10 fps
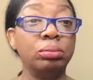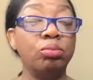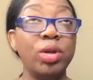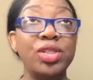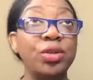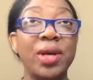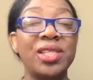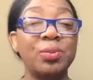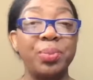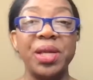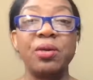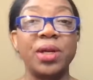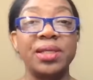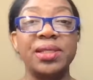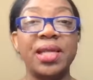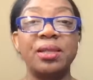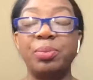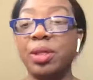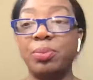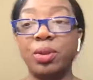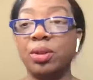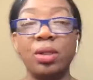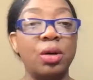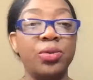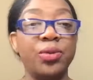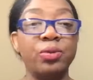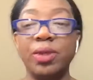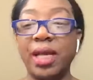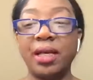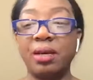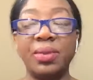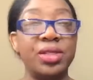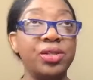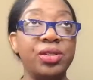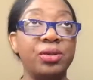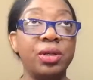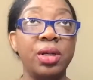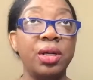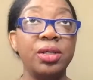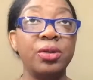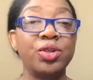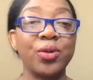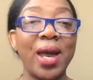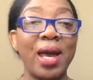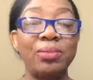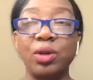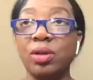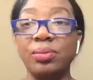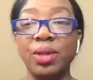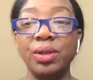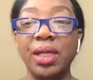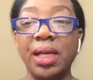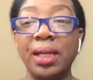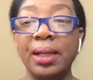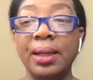What's your experience that the people are going to go through when they come into your tribe, your community?